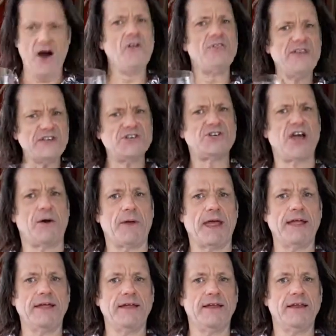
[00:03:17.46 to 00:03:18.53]
On this
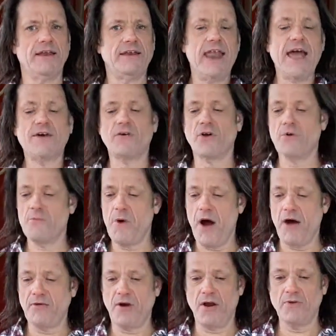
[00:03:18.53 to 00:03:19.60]
showing,
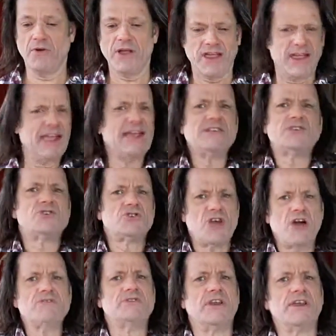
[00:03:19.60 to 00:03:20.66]
Negroamaro is
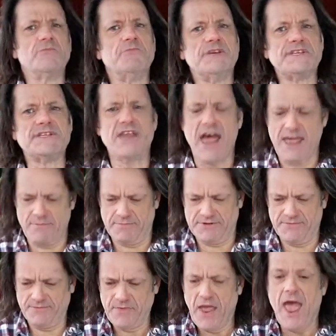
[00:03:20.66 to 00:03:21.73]
totally
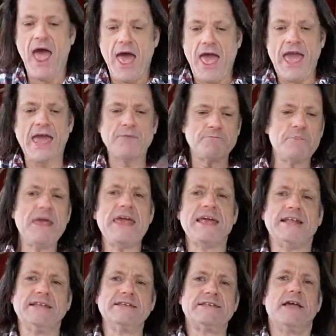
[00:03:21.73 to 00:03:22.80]
misnamed. It
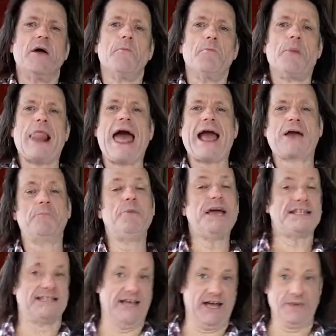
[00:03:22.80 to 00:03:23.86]
means black
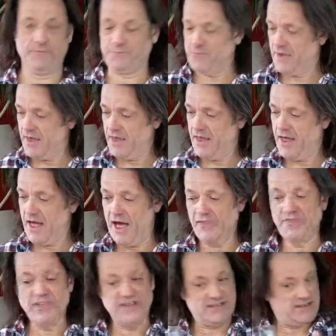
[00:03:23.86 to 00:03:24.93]
bitter.
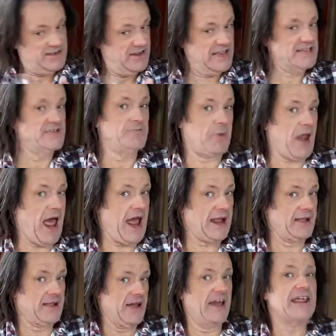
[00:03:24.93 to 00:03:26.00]
And this isn't
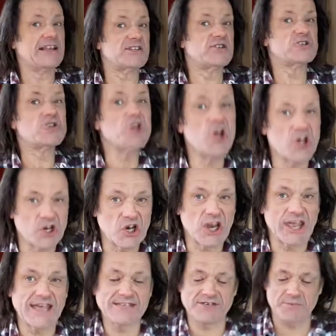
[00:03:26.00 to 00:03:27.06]
black, and it
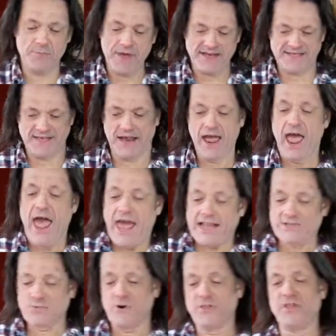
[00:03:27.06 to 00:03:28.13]
certainly isn't bitter.
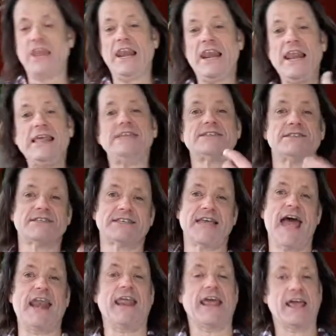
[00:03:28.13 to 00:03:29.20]
It's one of the least
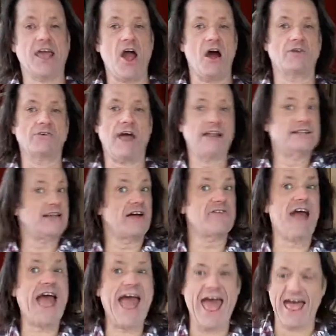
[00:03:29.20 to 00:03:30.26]
tannic young reds
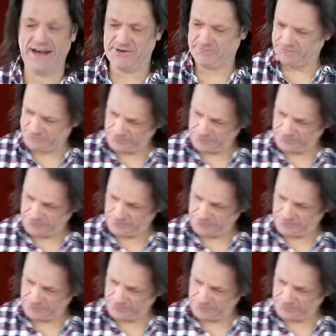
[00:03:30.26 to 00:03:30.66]
I've had.